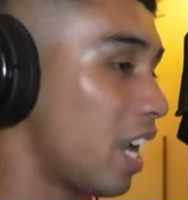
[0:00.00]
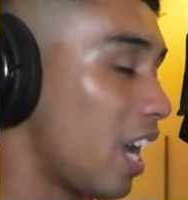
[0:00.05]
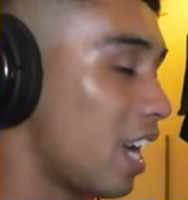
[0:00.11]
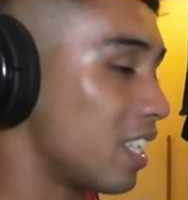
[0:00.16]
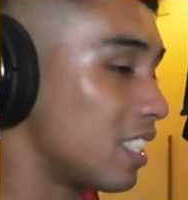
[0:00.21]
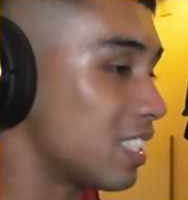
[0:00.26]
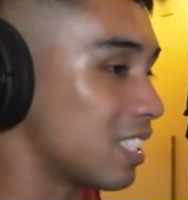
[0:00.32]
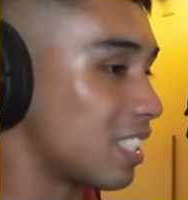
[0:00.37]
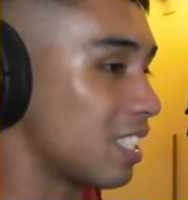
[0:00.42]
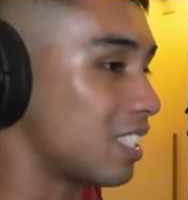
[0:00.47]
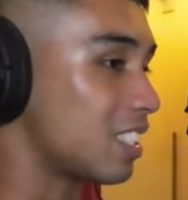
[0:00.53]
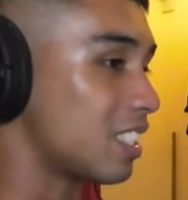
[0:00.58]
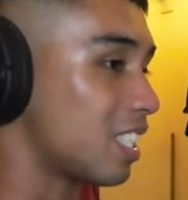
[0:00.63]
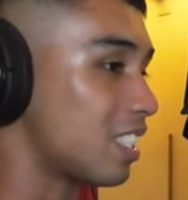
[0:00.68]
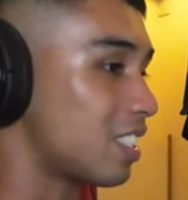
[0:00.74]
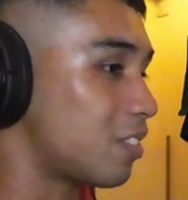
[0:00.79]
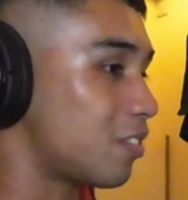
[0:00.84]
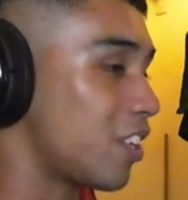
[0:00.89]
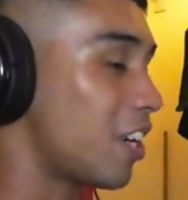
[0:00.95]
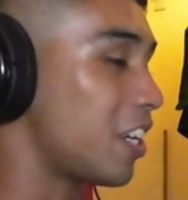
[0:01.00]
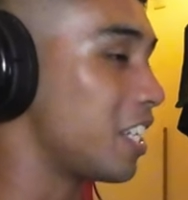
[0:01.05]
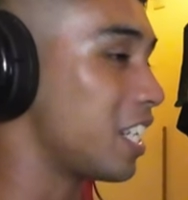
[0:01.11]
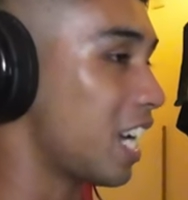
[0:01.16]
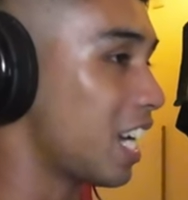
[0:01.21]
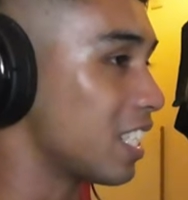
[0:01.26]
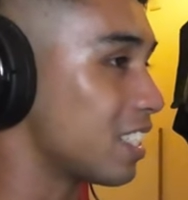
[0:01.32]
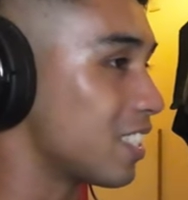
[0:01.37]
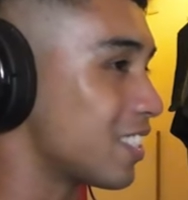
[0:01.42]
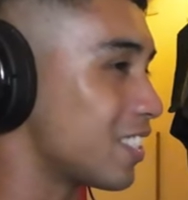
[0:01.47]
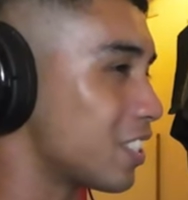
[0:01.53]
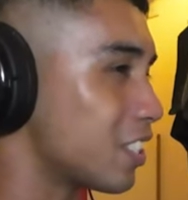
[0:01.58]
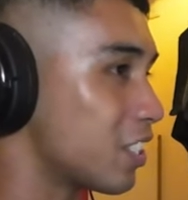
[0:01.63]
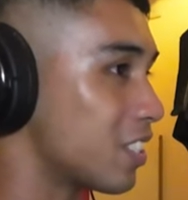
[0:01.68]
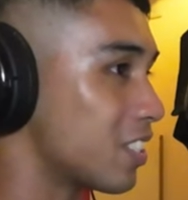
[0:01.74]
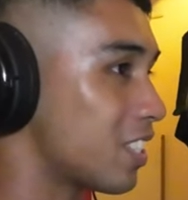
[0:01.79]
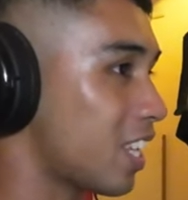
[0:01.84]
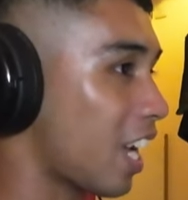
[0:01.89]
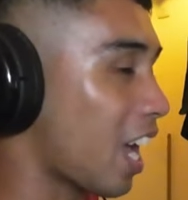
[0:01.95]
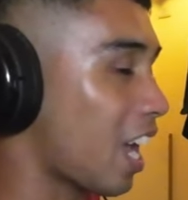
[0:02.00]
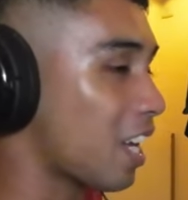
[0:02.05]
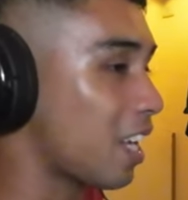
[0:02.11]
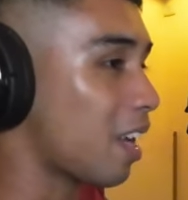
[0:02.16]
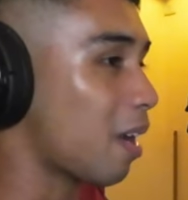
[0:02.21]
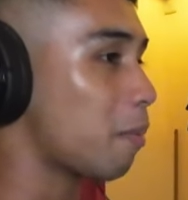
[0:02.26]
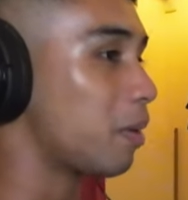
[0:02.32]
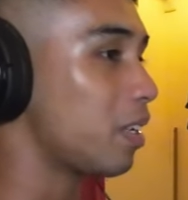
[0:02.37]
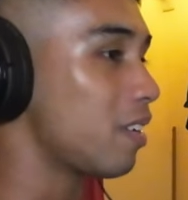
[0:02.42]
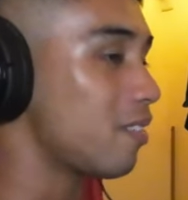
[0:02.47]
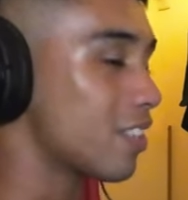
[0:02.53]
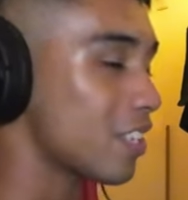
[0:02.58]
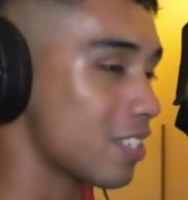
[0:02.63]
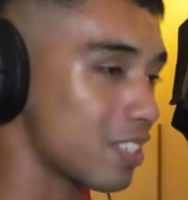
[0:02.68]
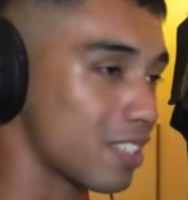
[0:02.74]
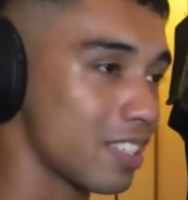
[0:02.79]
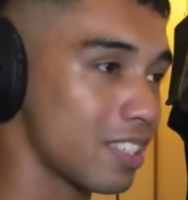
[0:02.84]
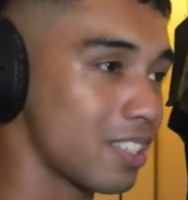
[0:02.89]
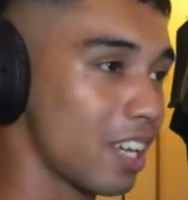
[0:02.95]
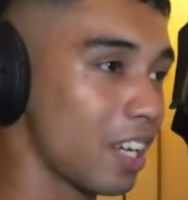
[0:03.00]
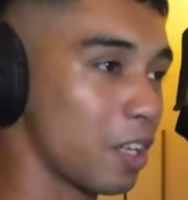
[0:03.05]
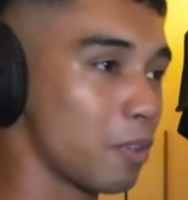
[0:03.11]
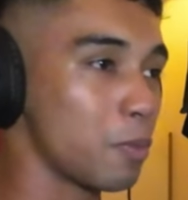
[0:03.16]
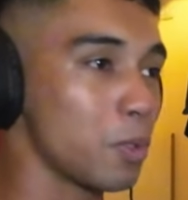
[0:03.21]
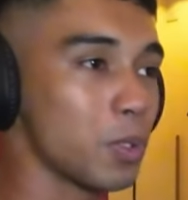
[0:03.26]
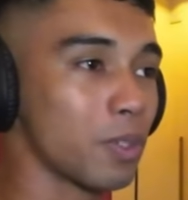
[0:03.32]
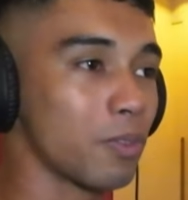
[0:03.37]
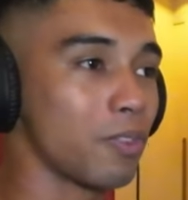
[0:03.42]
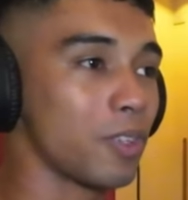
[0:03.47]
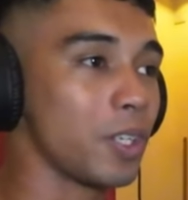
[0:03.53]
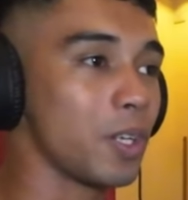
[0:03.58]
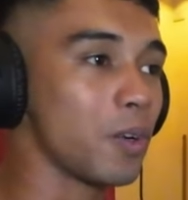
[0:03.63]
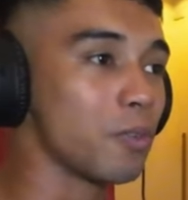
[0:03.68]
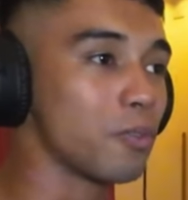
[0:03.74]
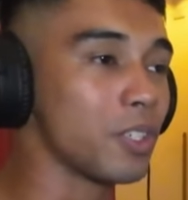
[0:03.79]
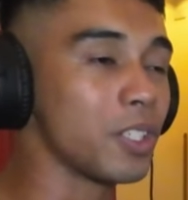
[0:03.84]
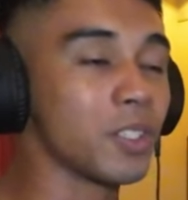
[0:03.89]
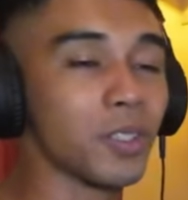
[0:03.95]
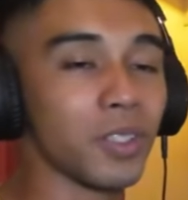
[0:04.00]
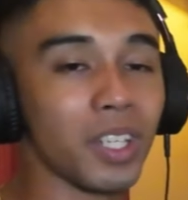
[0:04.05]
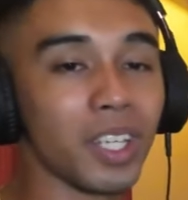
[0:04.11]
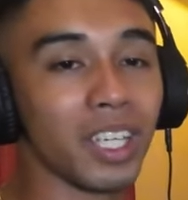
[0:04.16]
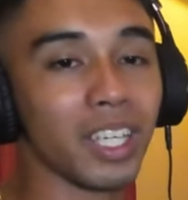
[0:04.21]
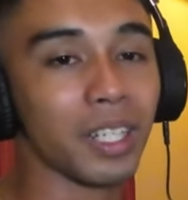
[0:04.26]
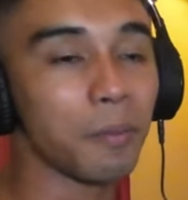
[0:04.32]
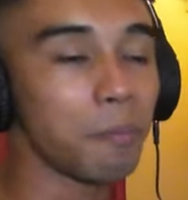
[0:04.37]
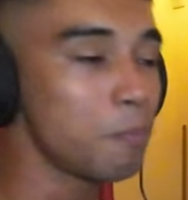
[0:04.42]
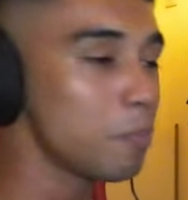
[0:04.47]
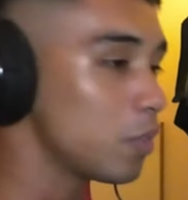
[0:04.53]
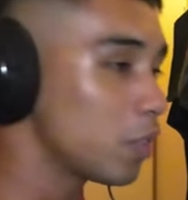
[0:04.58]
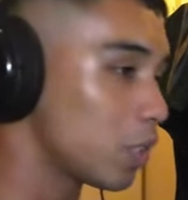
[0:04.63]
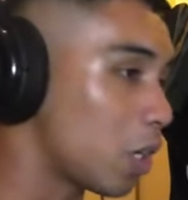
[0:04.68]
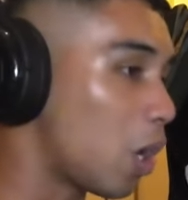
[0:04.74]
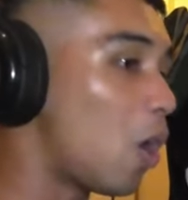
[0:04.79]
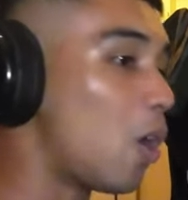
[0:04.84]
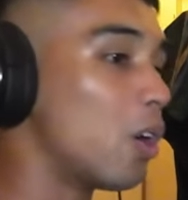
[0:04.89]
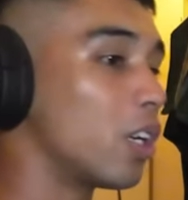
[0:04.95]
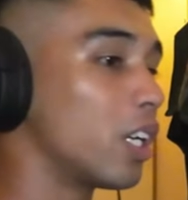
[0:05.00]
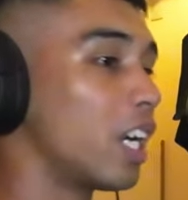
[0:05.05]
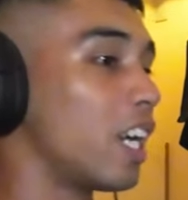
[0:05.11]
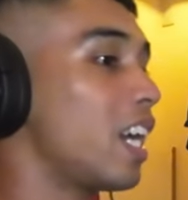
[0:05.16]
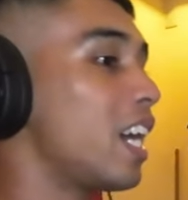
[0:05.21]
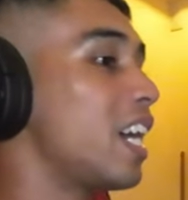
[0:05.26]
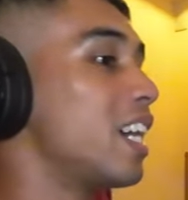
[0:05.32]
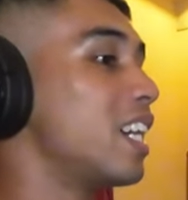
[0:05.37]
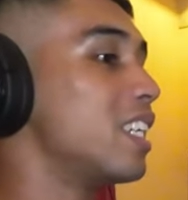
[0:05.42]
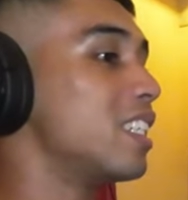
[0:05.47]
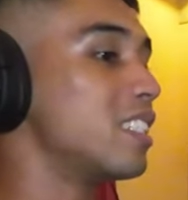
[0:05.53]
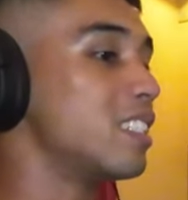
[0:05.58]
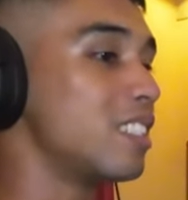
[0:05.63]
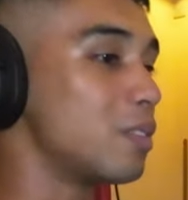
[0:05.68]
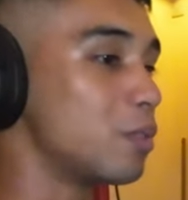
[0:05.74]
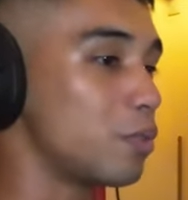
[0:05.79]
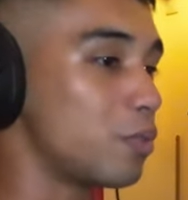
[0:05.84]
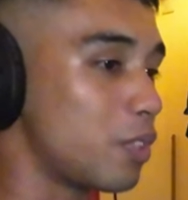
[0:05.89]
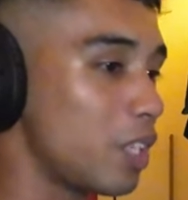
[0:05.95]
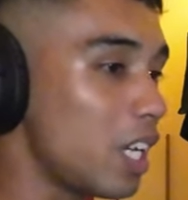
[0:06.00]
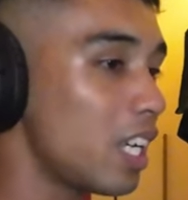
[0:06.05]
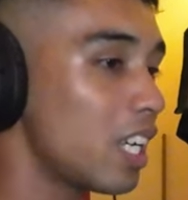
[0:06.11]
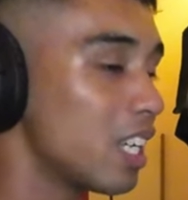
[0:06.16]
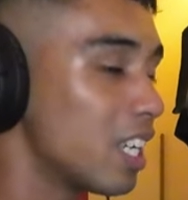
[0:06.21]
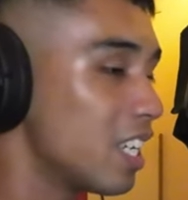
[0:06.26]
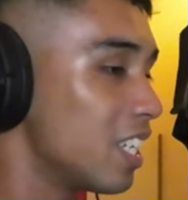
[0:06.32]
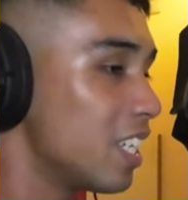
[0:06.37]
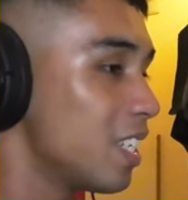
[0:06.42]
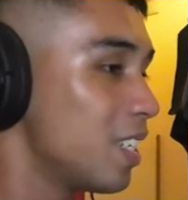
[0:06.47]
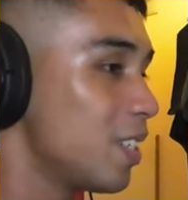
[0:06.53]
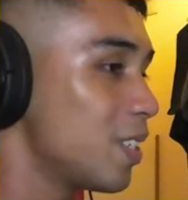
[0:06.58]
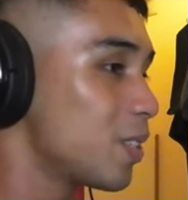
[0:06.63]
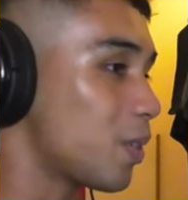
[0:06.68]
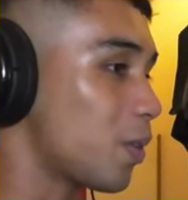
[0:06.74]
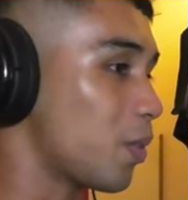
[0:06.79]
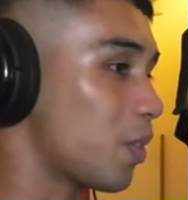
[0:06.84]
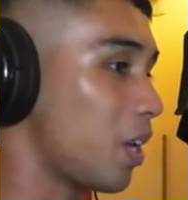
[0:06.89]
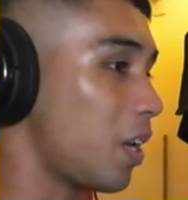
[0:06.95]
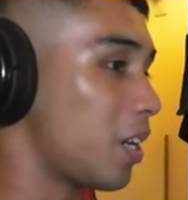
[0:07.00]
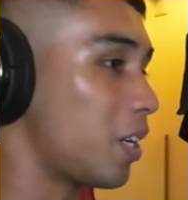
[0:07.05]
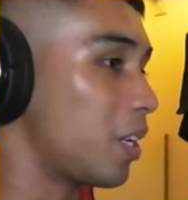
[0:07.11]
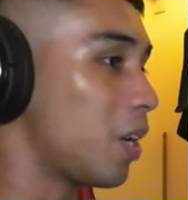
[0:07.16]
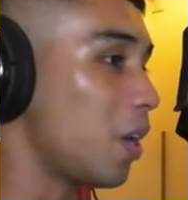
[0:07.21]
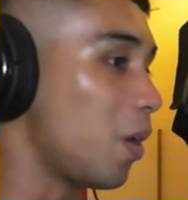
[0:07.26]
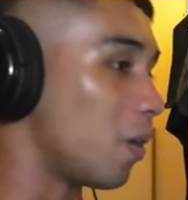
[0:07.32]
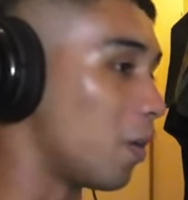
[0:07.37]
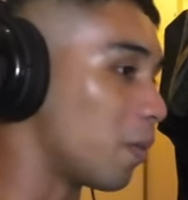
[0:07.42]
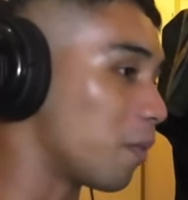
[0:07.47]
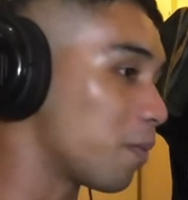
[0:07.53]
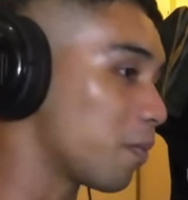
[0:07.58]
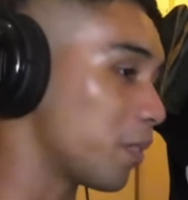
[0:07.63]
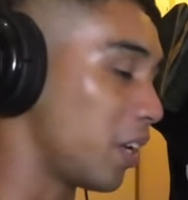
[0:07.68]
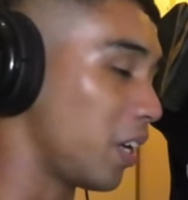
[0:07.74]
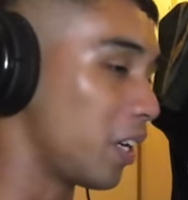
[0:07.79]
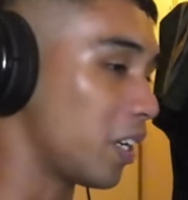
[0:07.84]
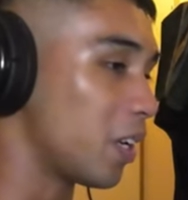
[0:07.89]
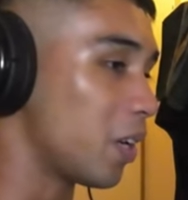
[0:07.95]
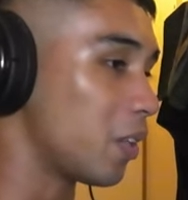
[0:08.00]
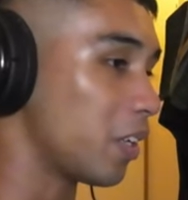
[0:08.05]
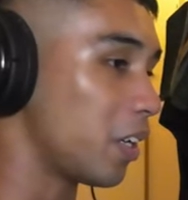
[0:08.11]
it's very nice. This is the I believe this is the second music video featuring Kong and V. So there you go. There's